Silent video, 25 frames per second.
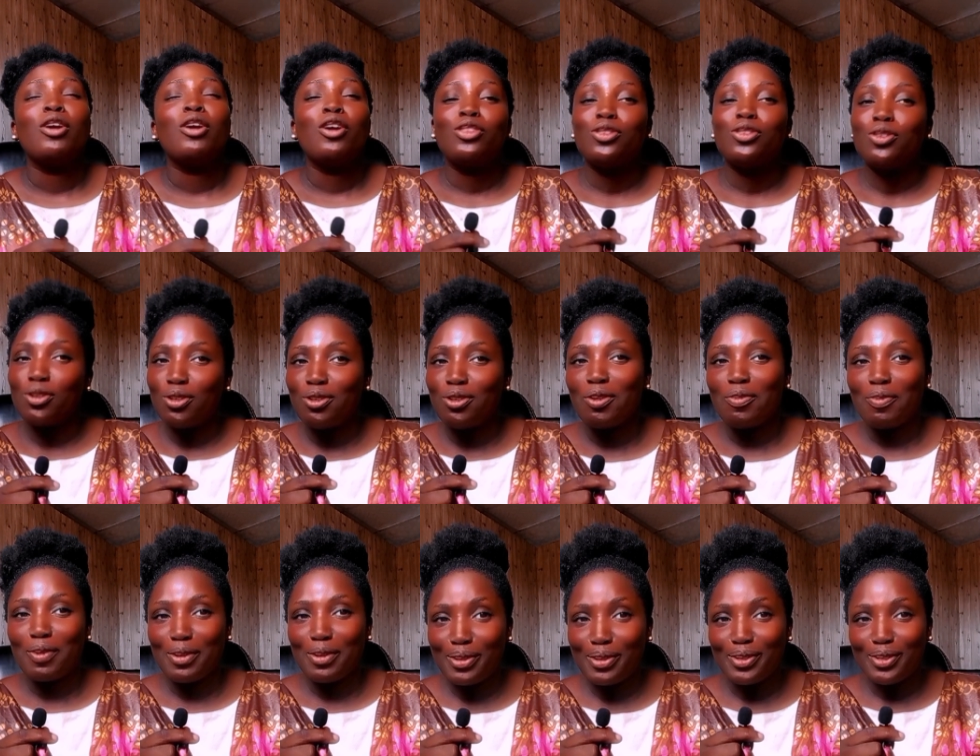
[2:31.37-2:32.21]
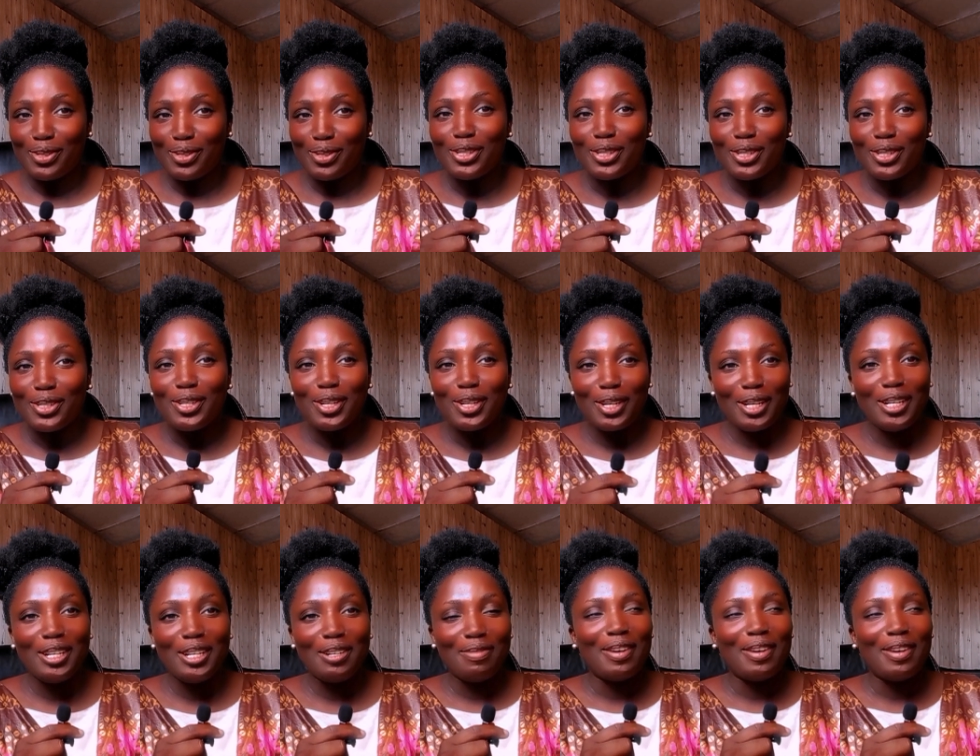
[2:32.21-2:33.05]
local Solution
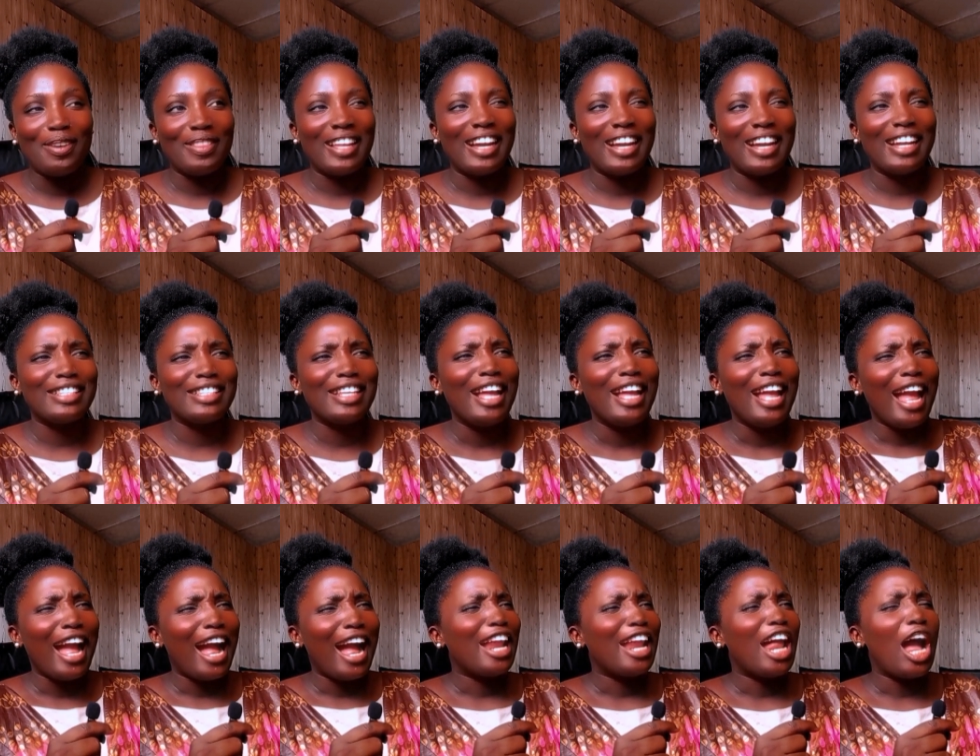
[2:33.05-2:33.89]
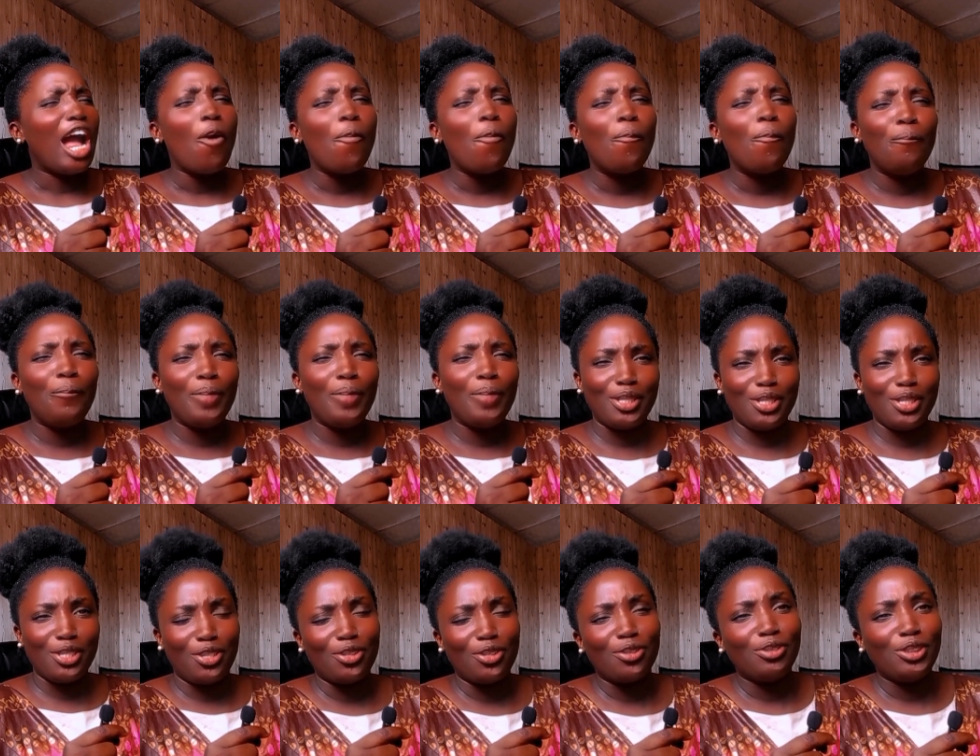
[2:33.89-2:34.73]
talking about that and how
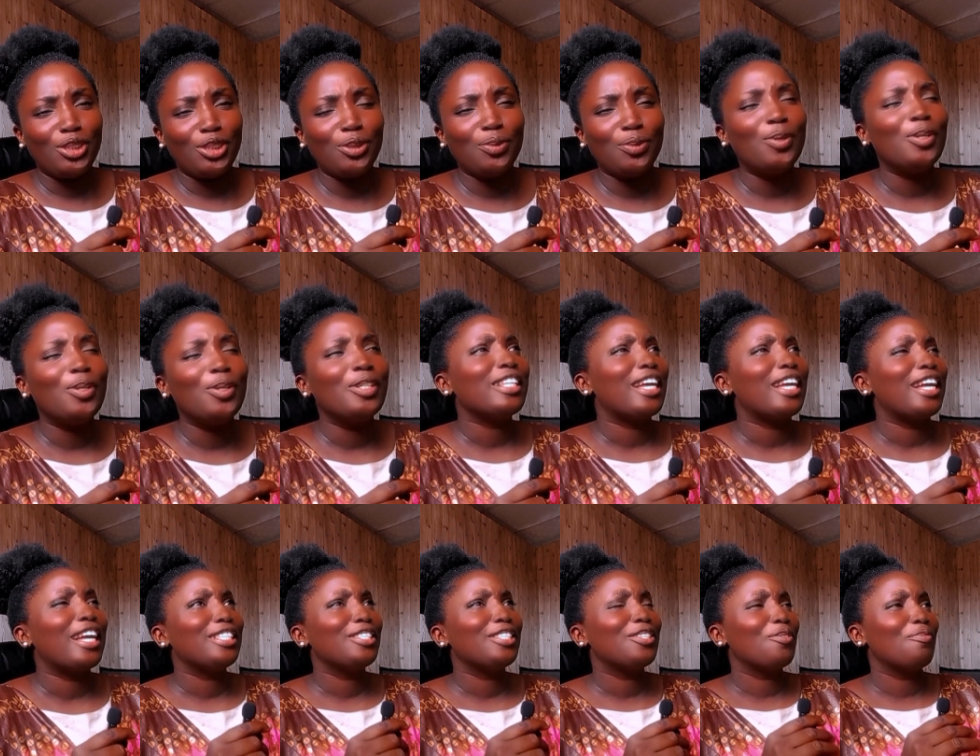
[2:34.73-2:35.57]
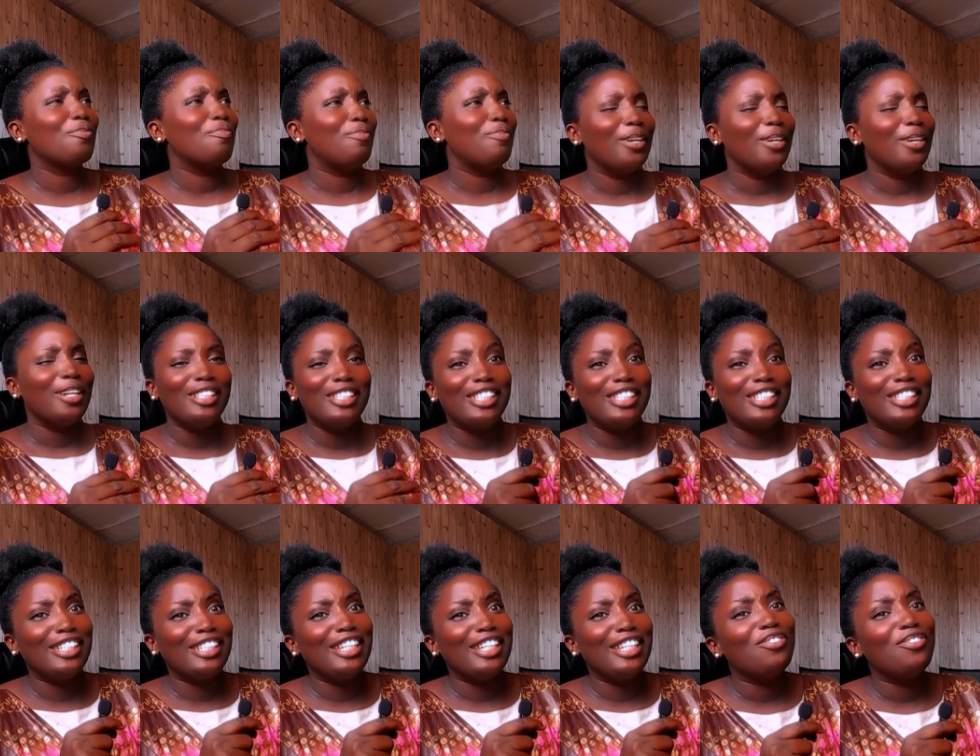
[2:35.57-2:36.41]
pissed off she was. At some point,
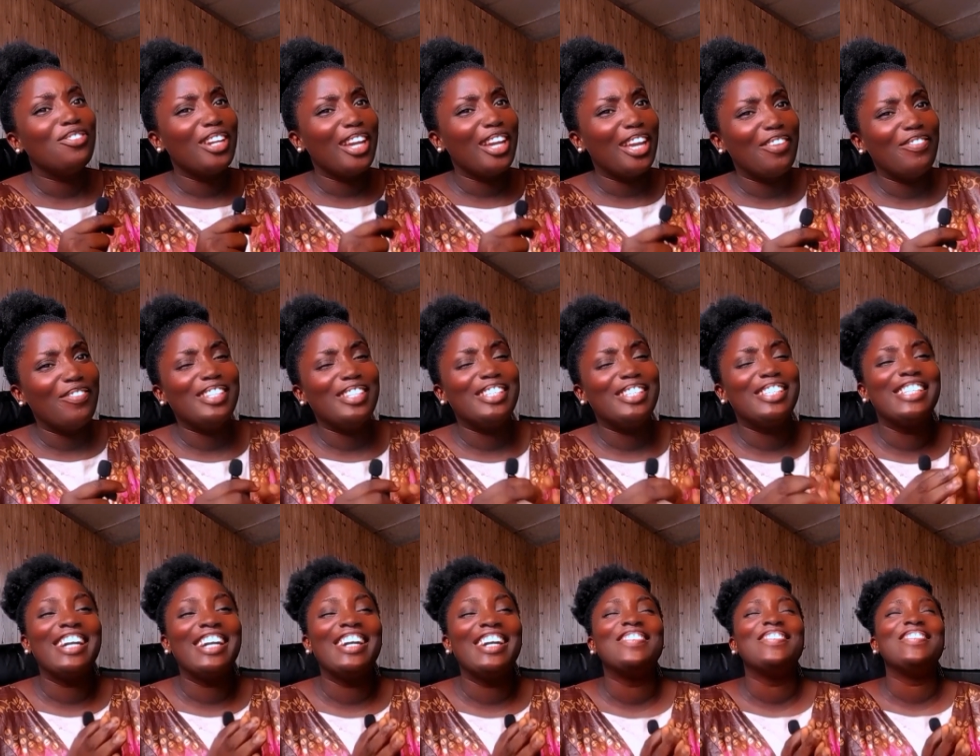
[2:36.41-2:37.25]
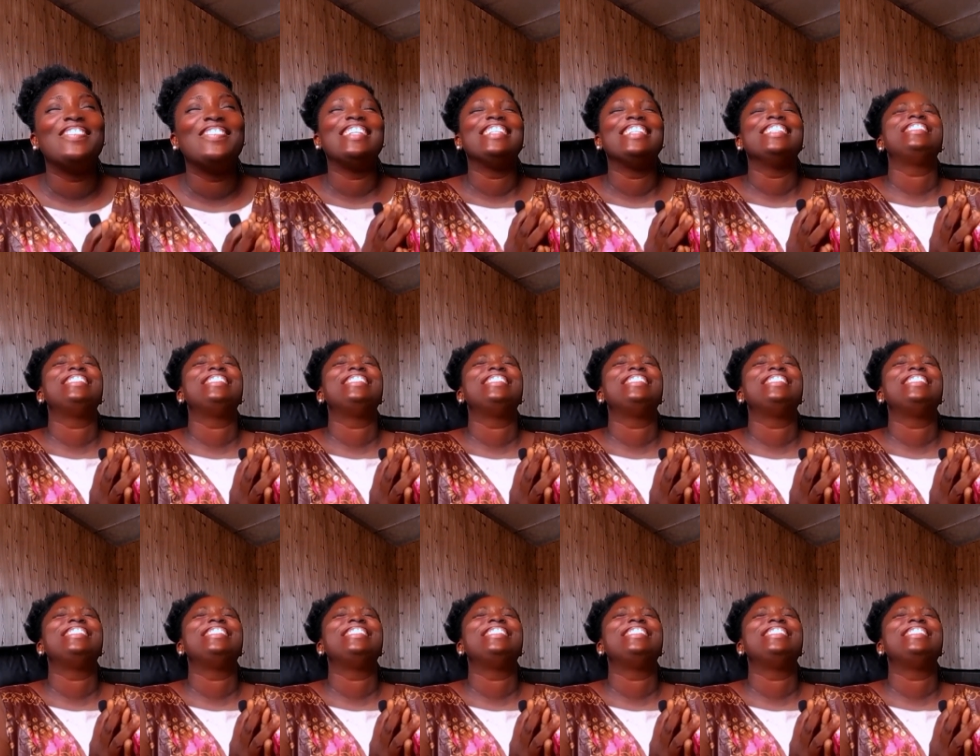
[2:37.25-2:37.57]
she even gave a savage.